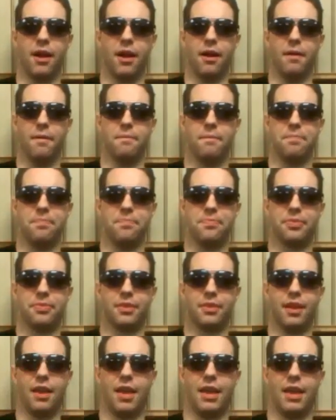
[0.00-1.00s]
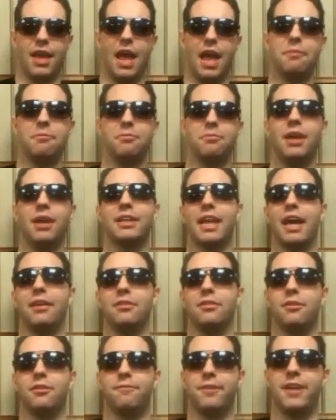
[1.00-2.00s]
Um, and,
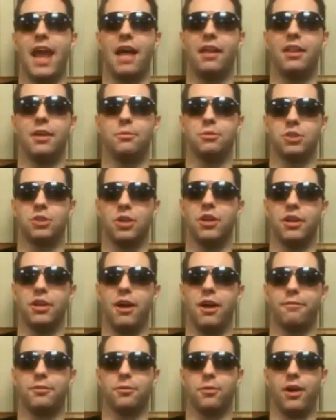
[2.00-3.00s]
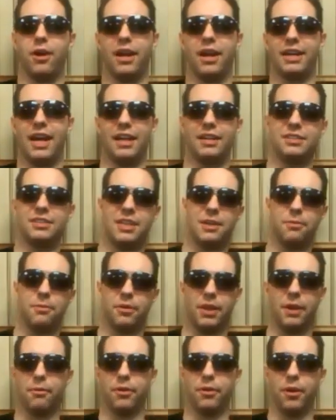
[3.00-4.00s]
again, the finale was good enough to where I kind of see
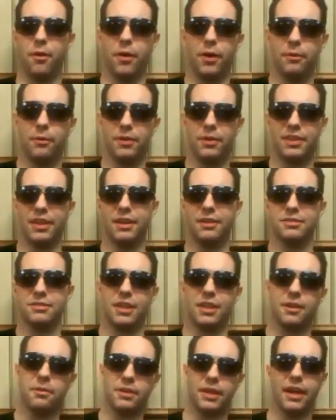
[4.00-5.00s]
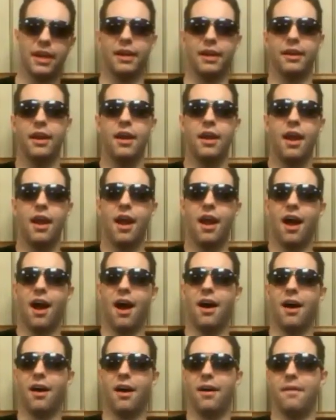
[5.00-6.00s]
where they were going with it, and I was like, okay.
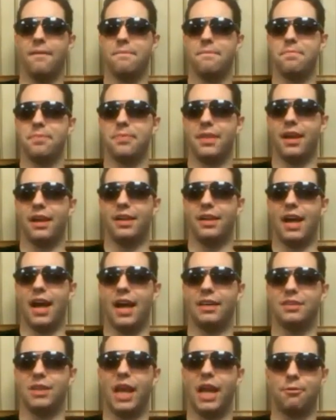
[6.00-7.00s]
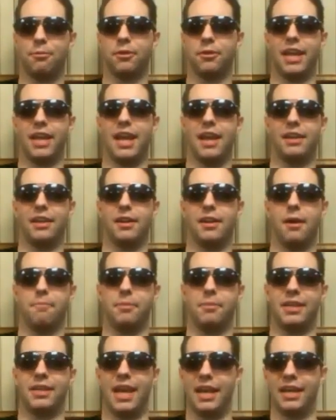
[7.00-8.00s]
Um, I, I, like where they ended up,
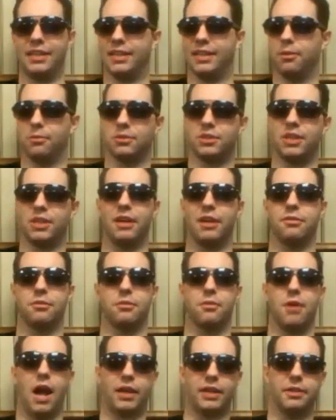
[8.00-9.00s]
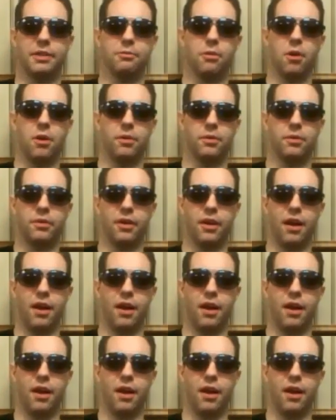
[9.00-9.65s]
but getting there was kind of a rocky road.